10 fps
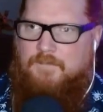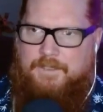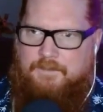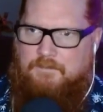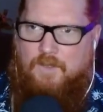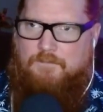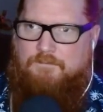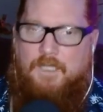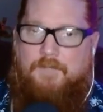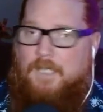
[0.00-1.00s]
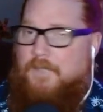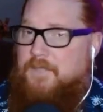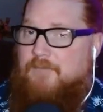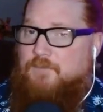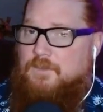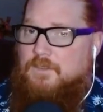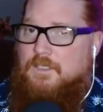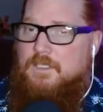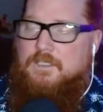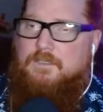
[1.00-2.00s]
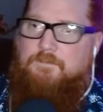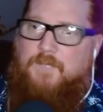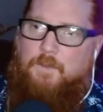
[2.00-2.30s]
Like not never, but